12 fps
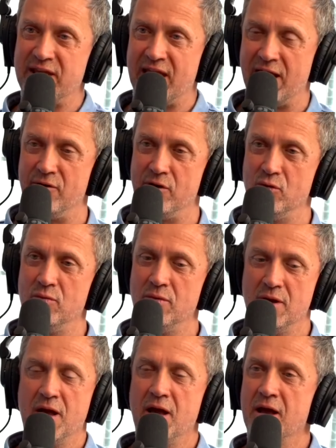aerial,
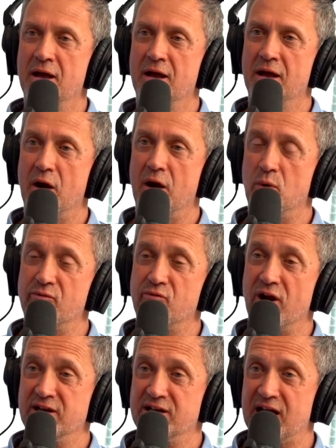and we
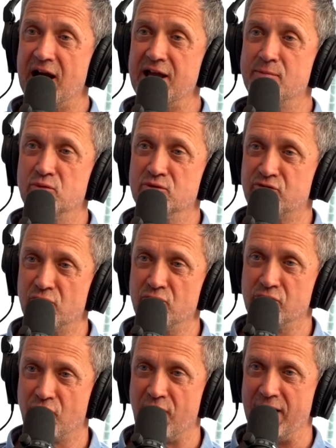run cables through the
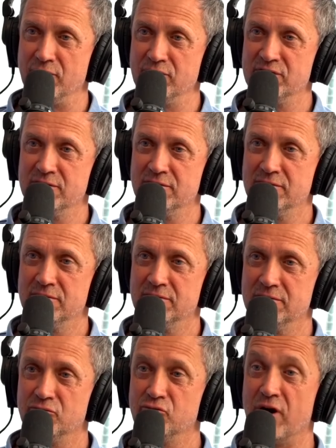ground
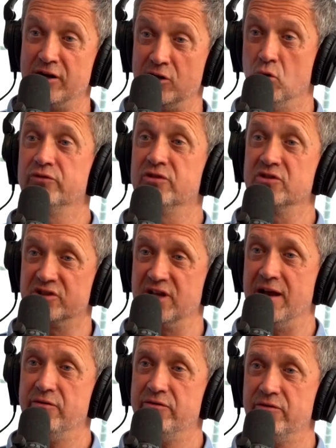running north to
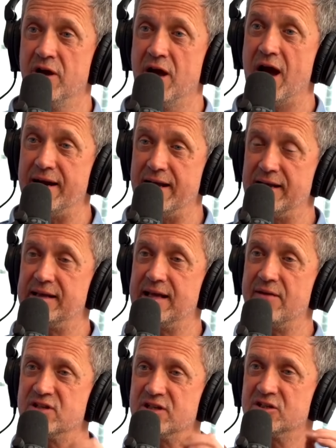south, and it
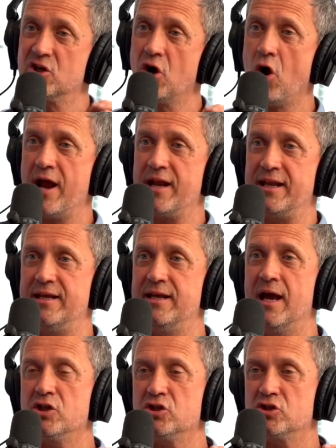gives a tiny,
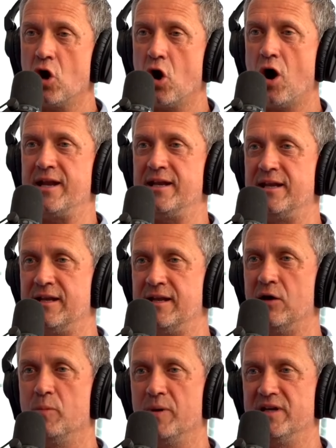tiny
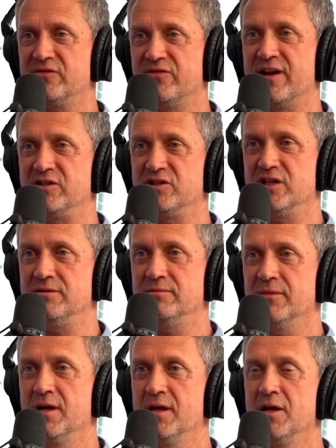little piece of energy.
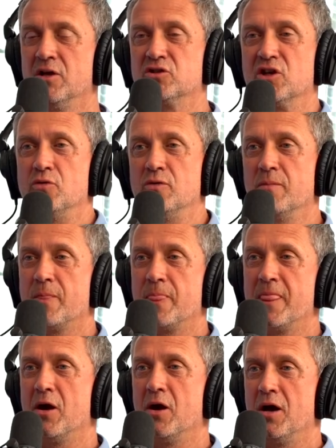So,
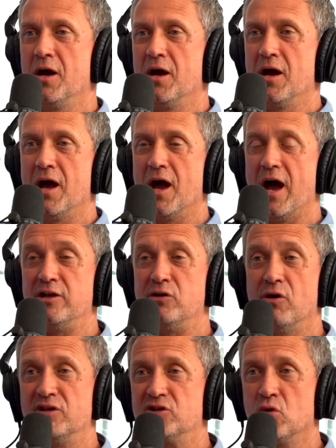and you're
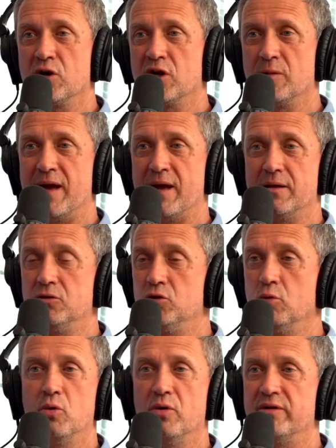only talking about
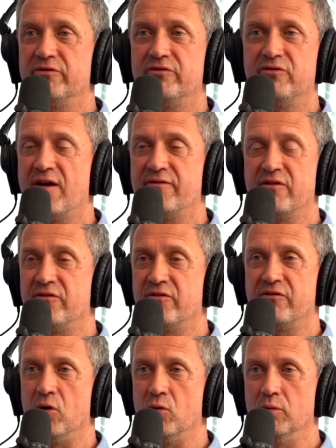0.5 of a
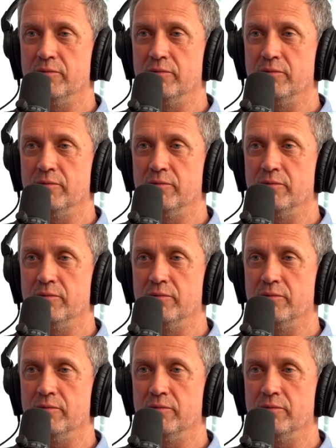volt.